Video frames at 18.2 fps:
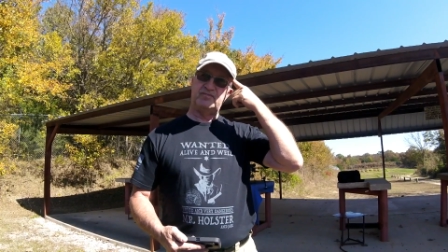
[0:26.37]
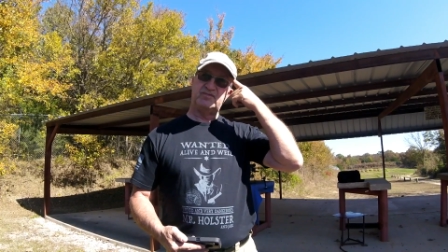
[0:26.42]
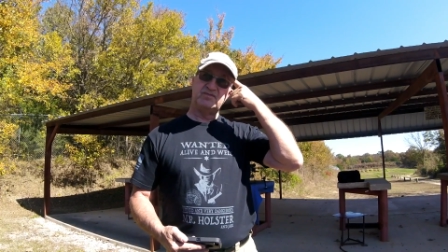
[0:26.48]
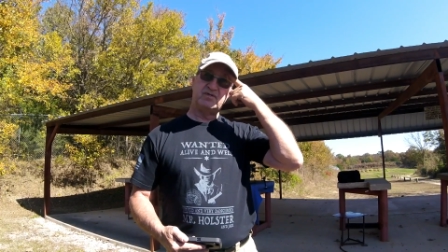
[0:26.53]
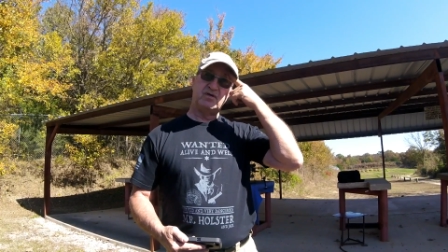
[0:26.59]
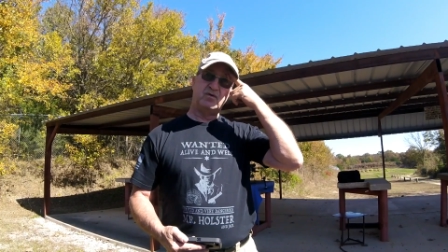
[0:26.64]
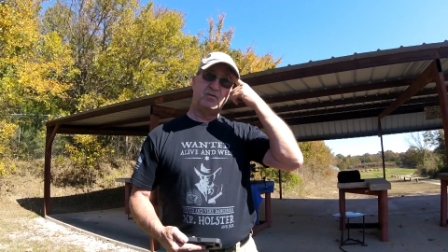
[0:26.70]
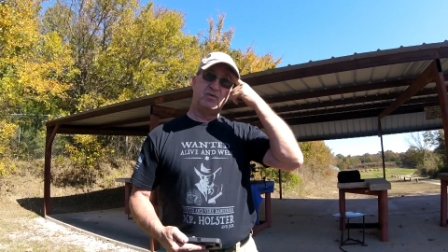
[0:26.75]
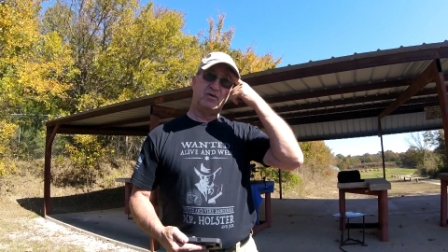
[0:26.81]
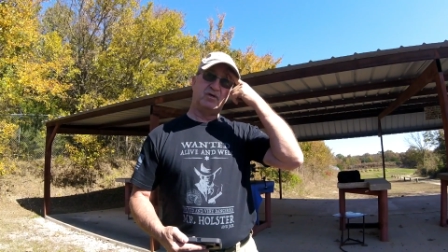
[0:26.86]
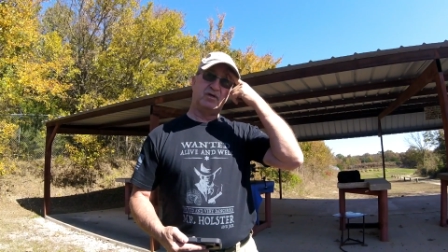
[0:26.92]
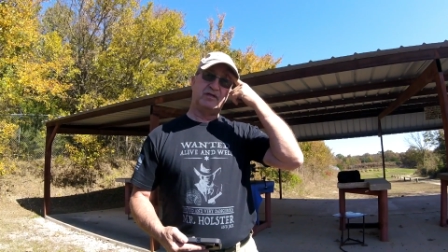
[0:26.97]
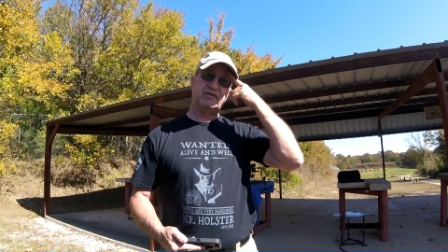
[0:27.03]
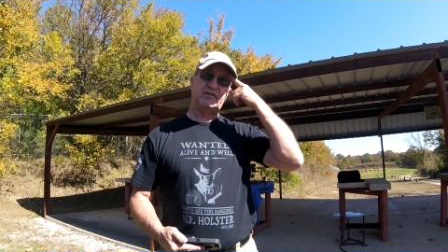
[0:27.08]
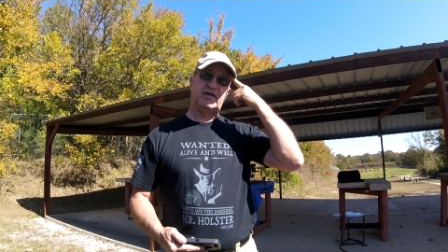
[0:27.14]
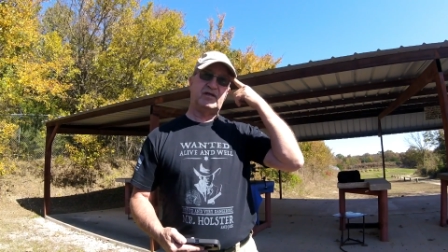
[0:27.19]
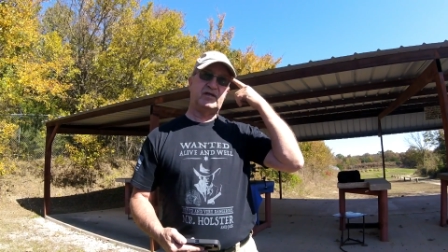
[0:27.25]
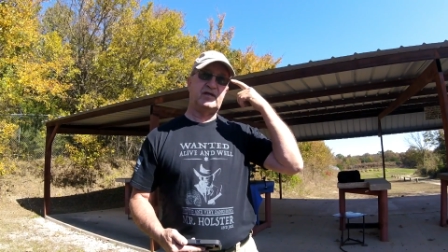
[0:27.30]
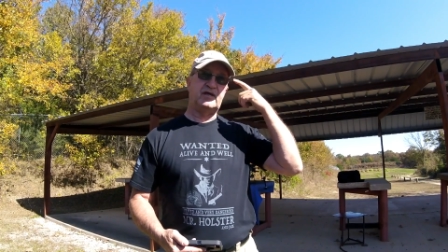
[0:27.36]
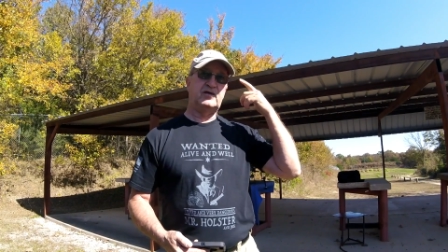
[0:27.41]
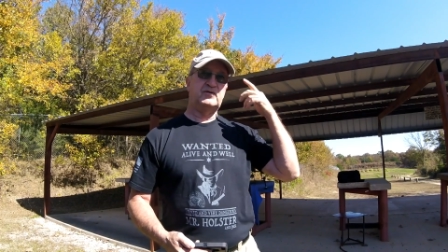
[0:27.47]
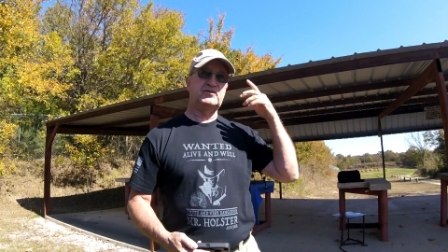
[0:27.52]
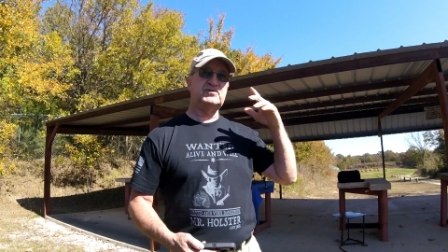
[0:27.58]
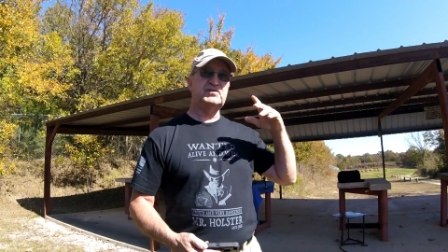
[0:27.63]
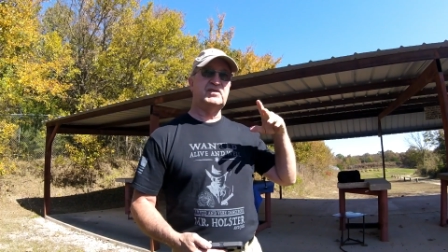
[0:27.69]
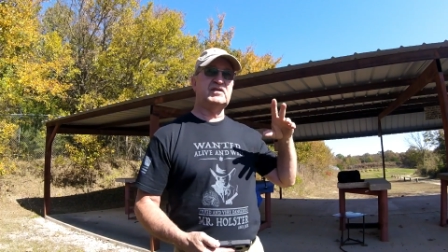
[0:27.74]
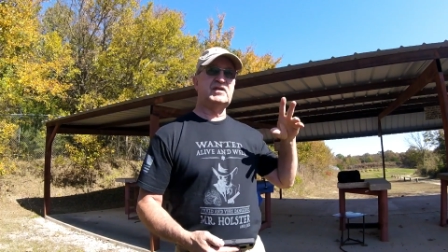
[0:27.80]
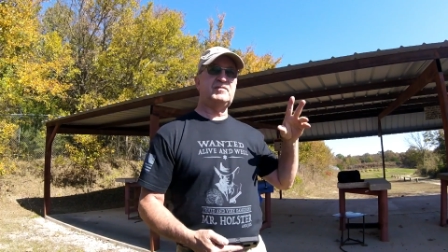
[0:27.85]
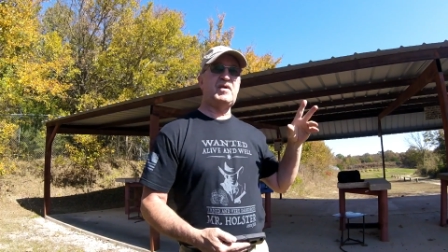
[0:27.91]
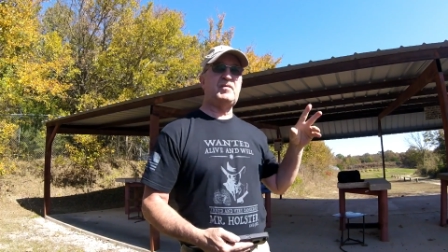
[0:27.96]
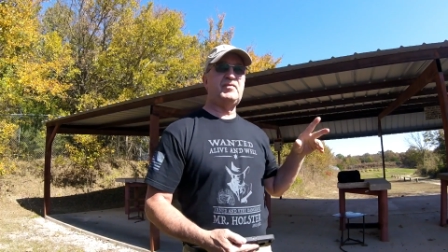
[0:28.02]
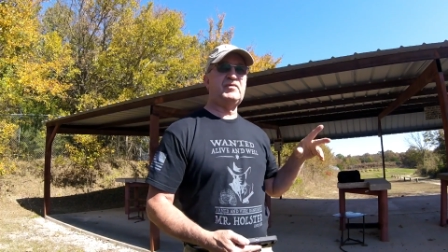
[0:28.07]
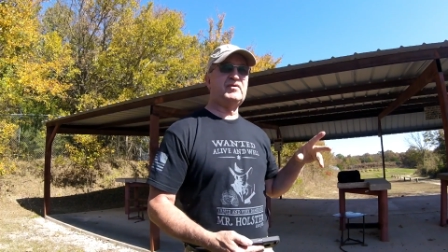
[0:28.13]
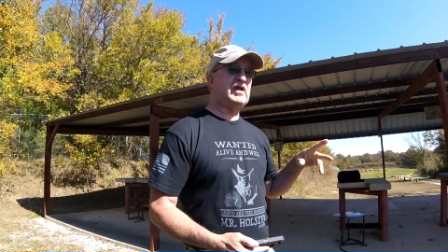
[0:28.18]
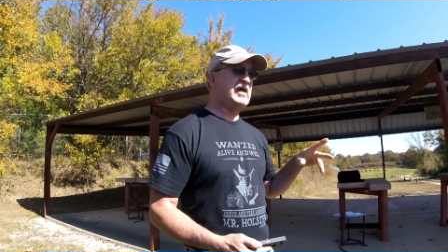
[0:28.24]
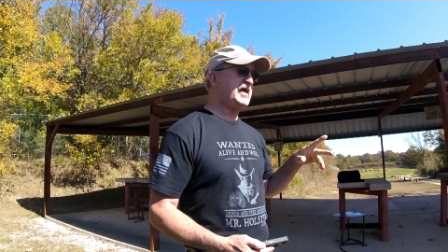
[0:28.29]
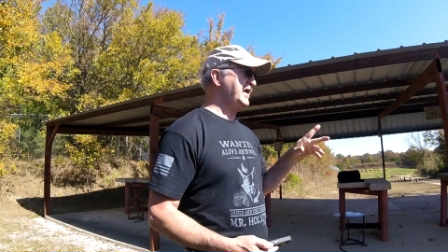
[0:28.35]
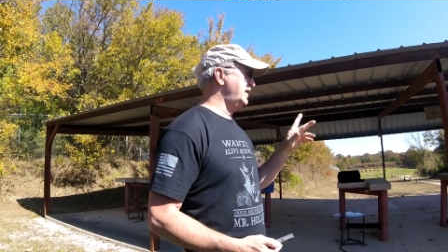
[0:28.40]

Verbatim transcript: So we're going to let that go. So I came up here to